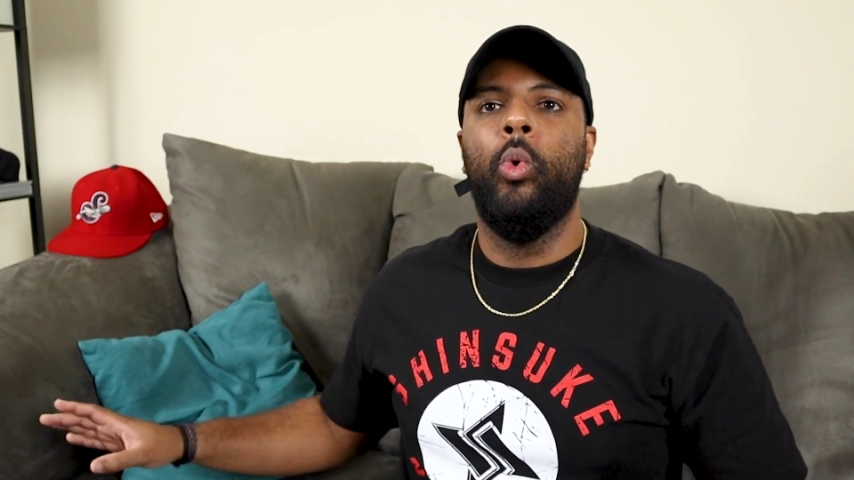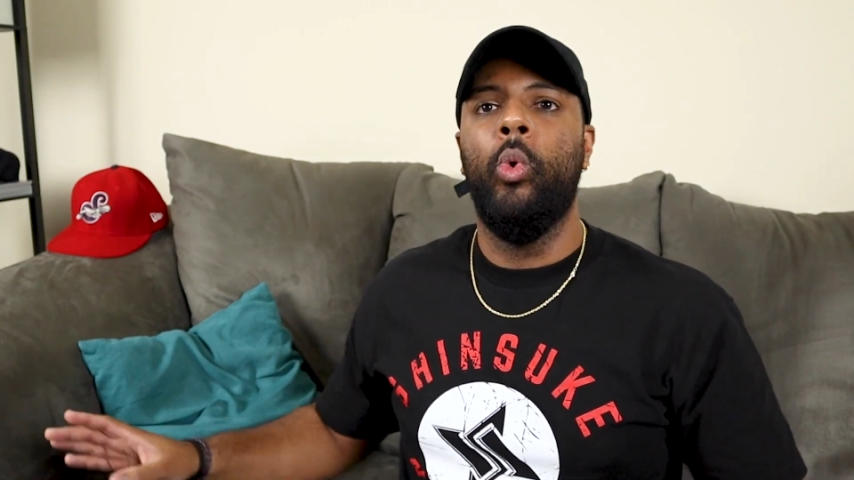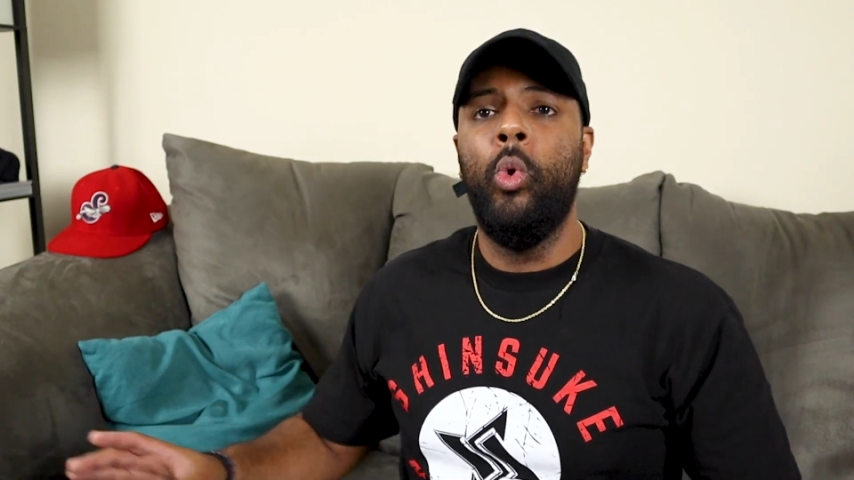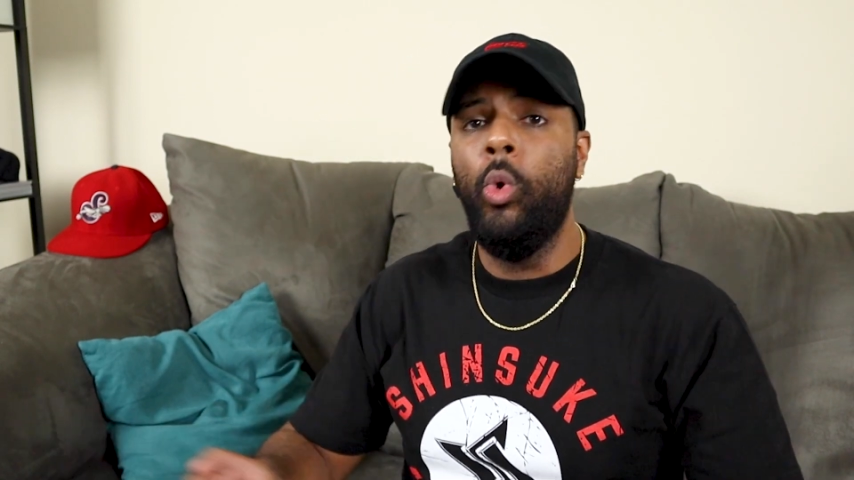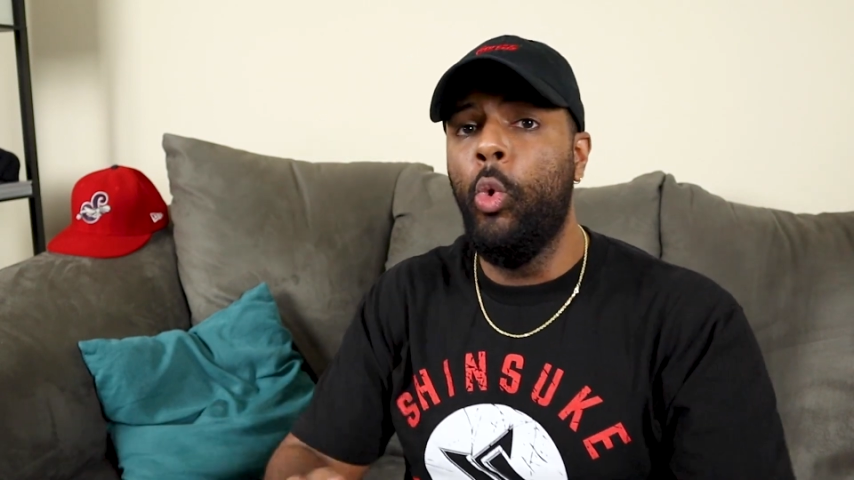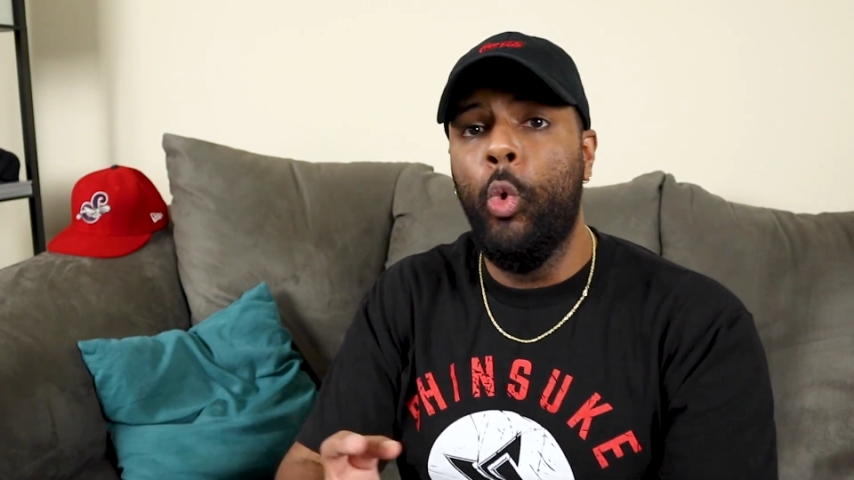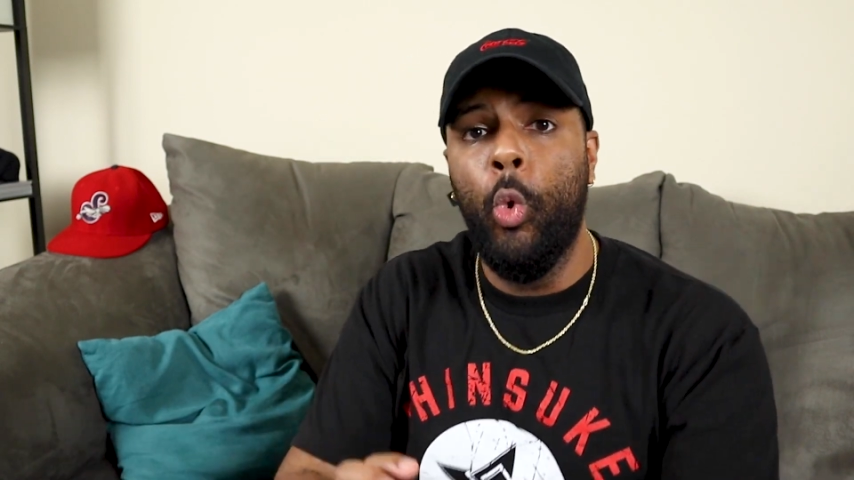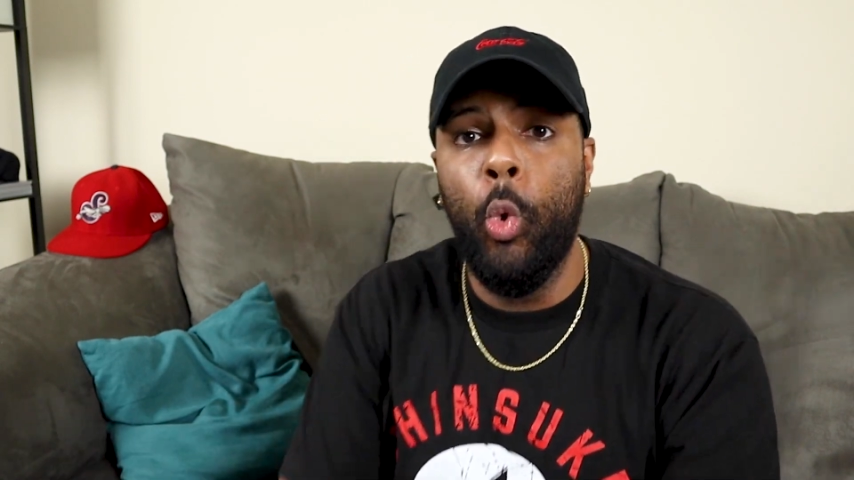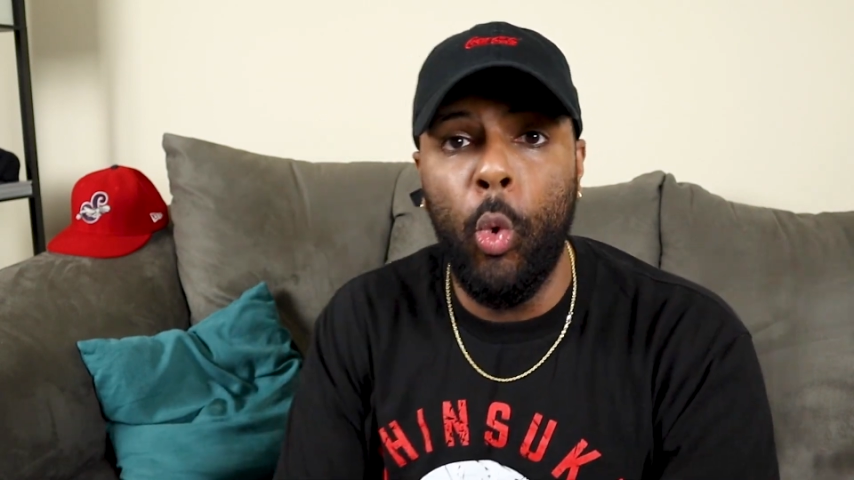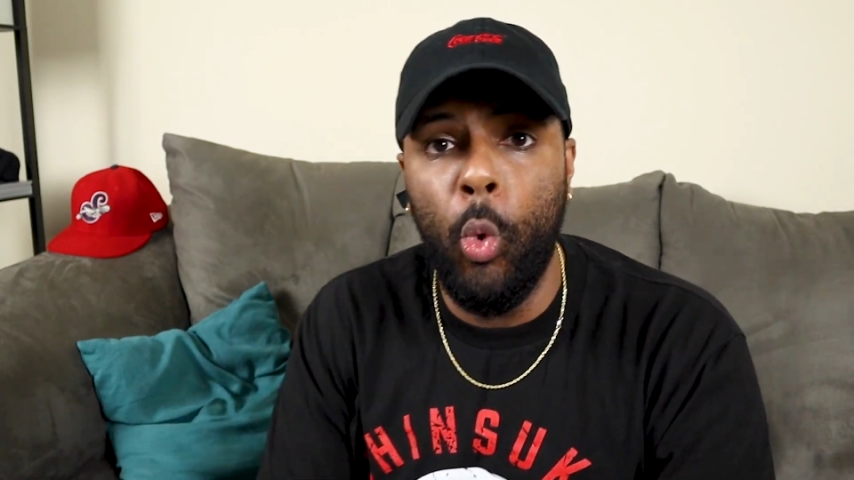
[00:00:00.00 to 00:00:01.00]

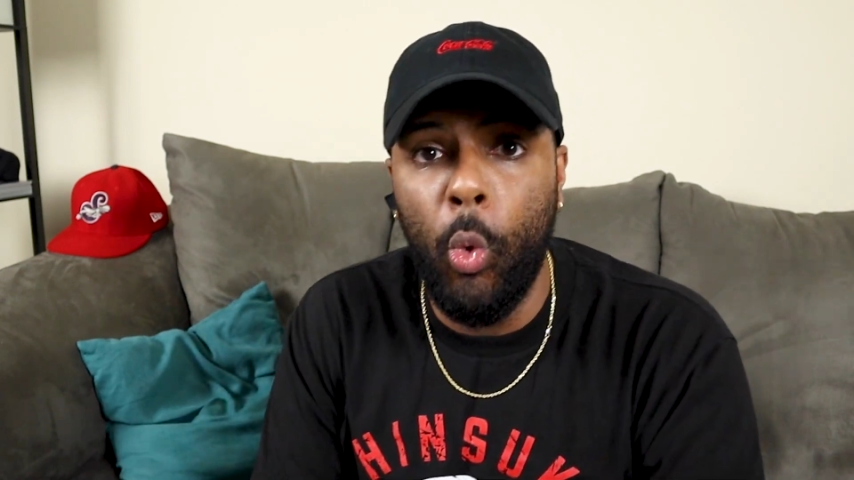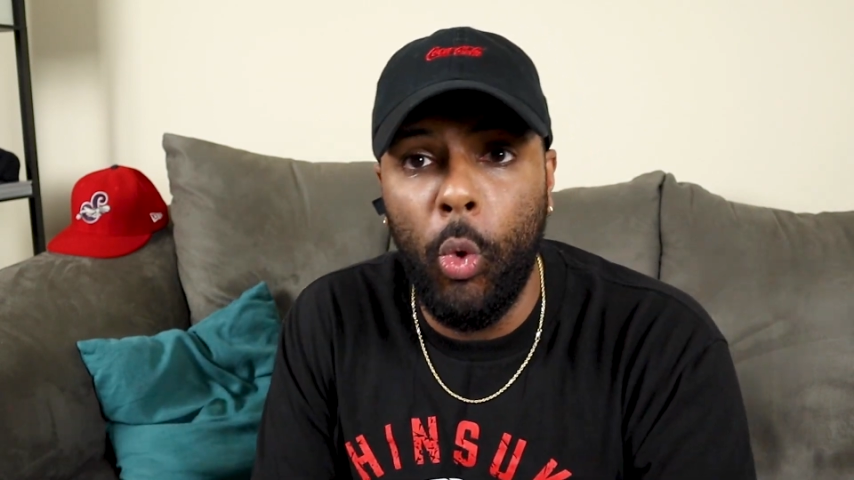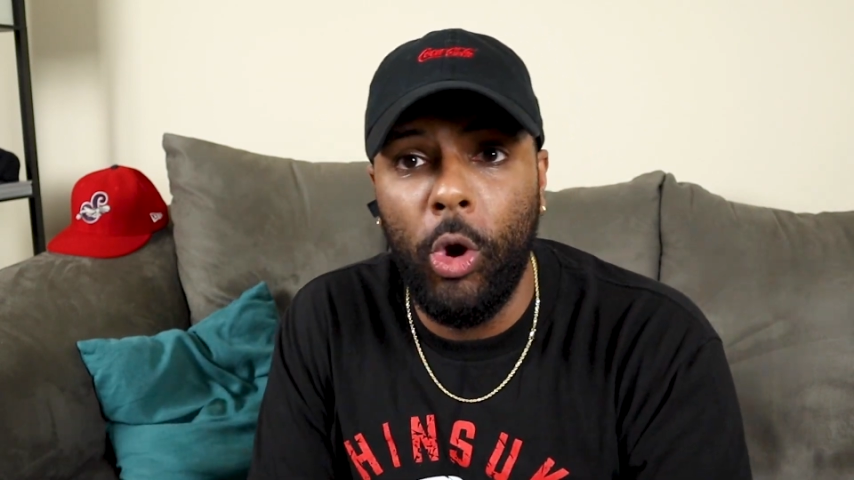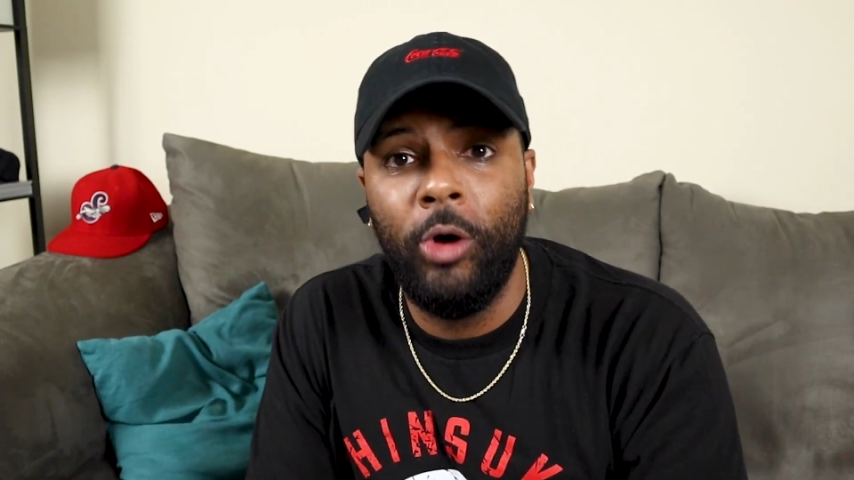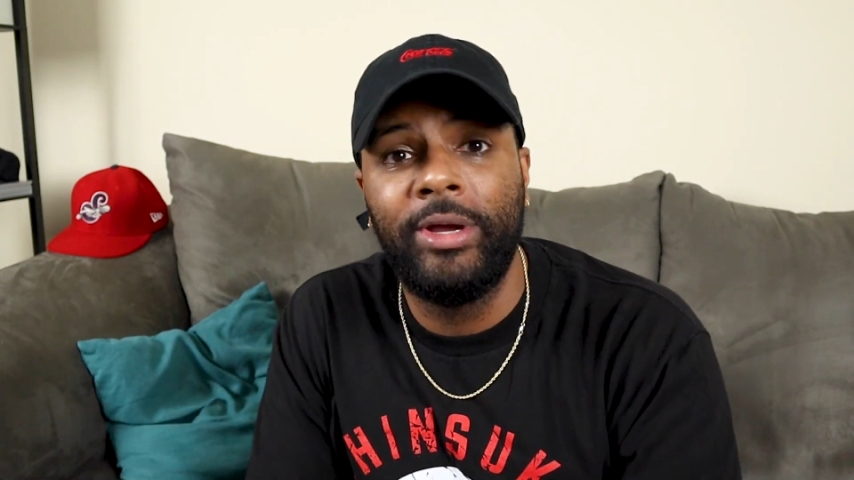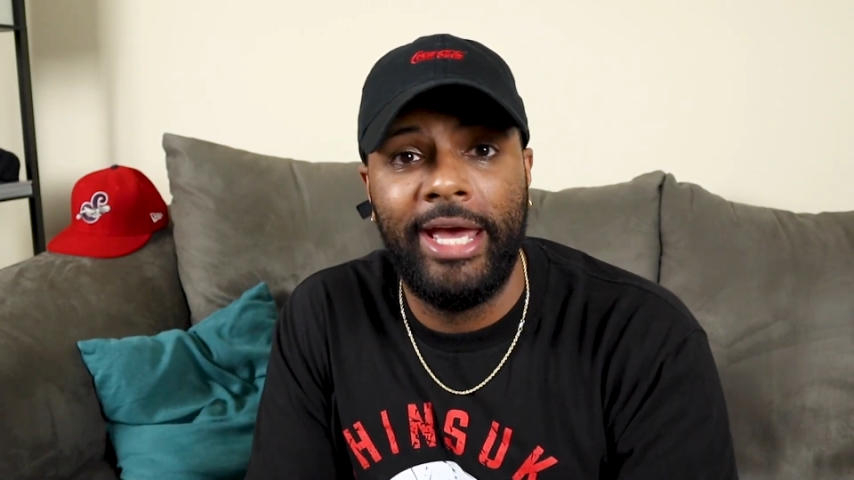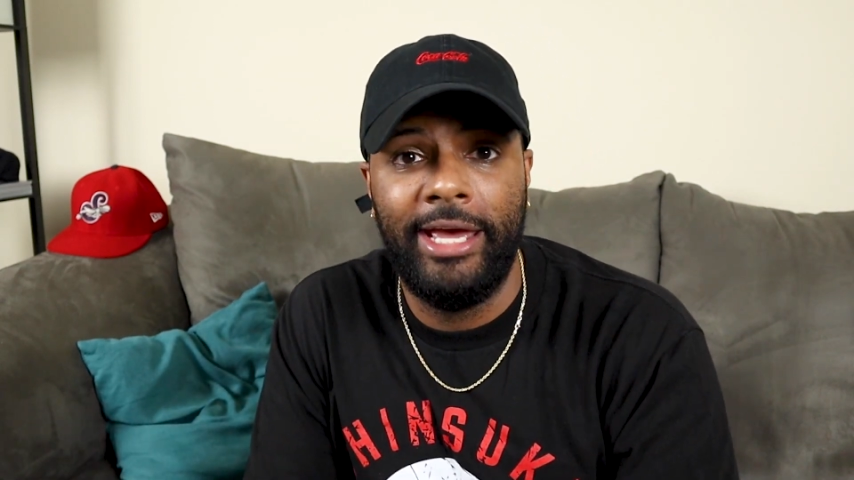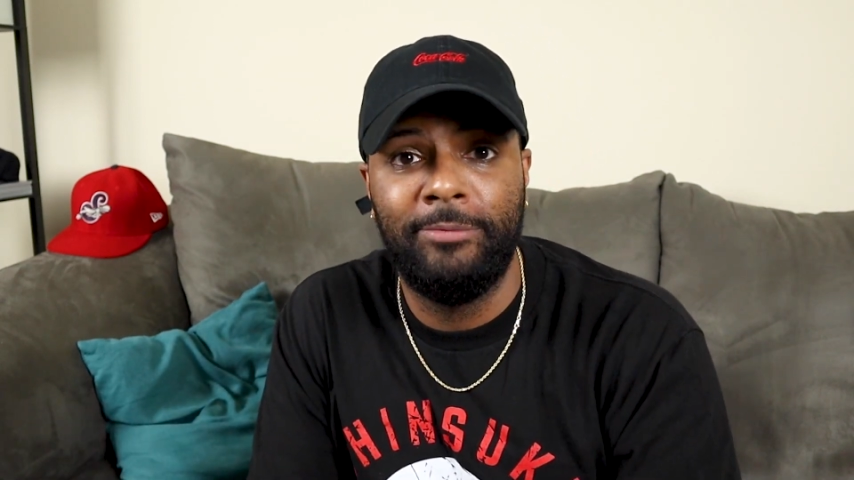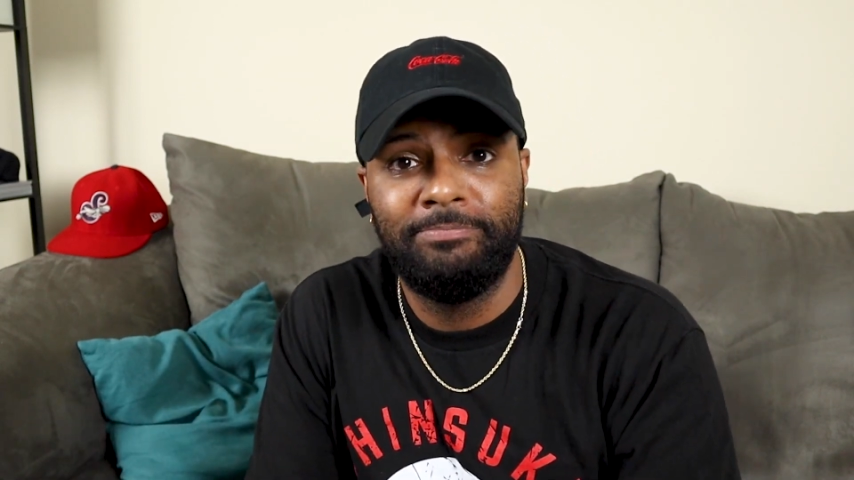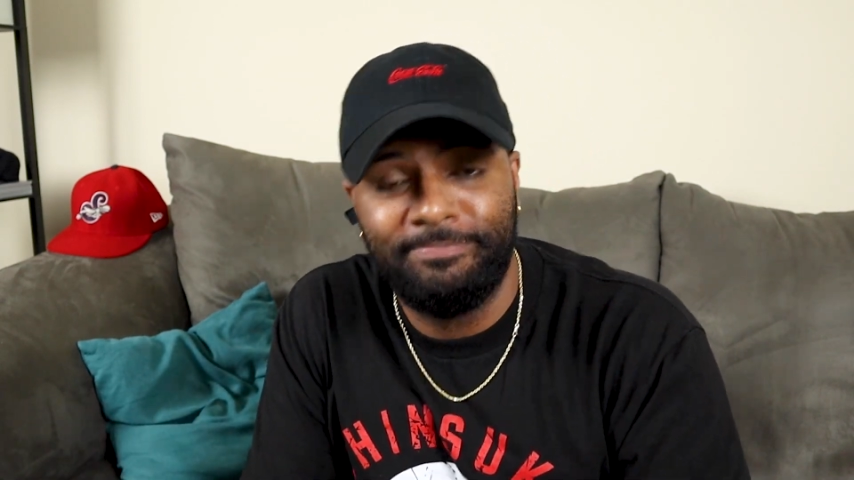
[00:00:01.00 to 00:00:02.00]
Ooh,
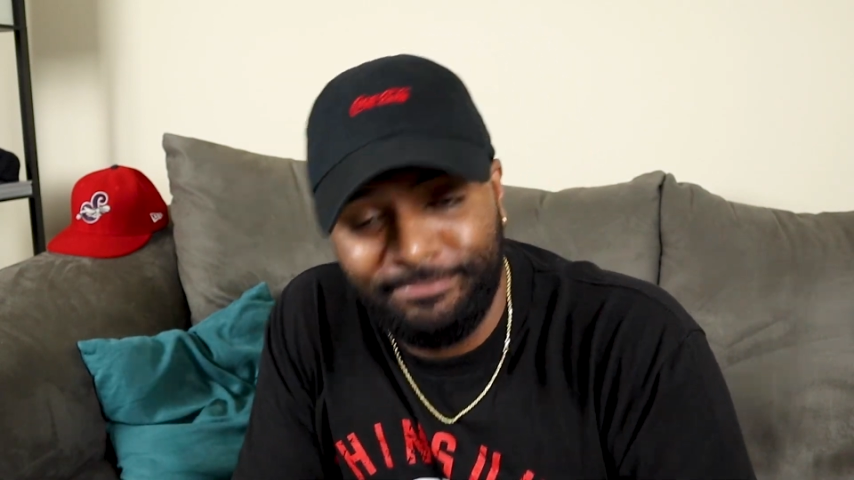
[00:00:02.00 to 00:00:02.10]
okay.